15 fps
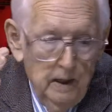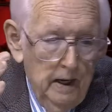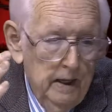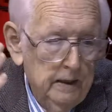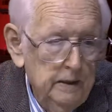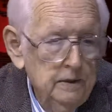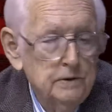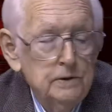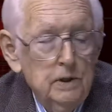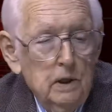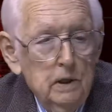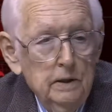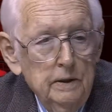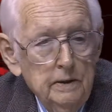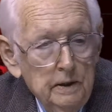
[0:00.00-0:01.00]
and he
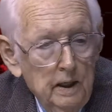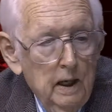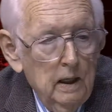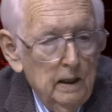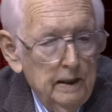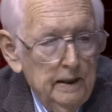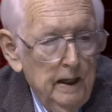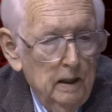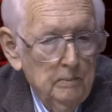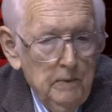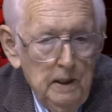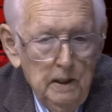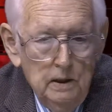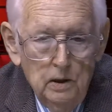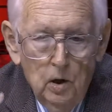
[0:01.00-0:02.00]
started yelling at
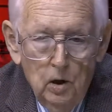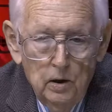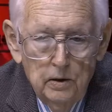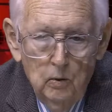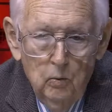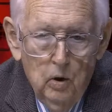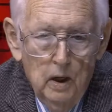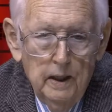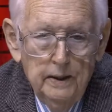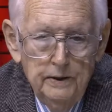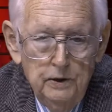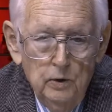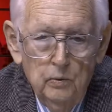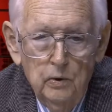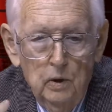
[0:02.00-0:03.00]
me, You're the one,
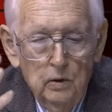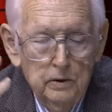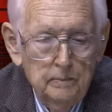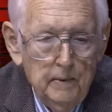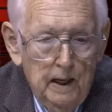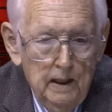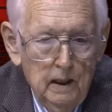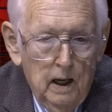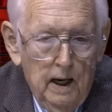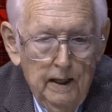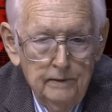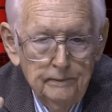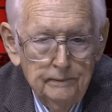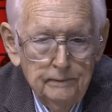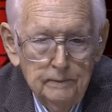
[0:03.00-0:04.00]
you ruined my
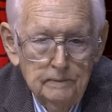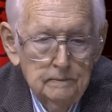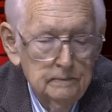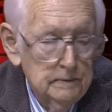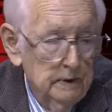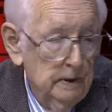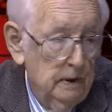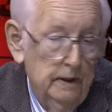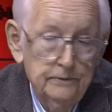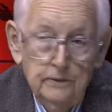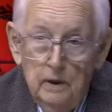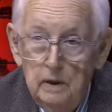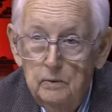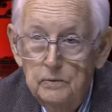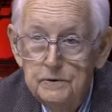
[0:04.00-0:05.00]
life. You know, I
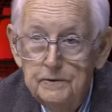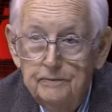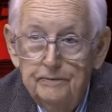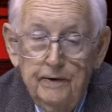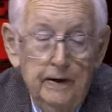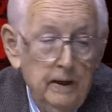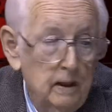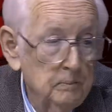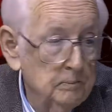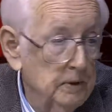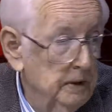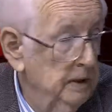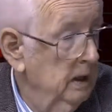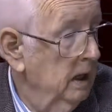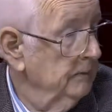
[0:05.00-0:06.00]
thought he was a fan,
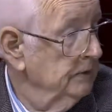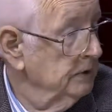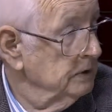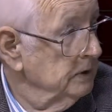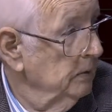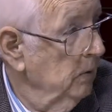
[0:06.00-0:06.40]
but he obviously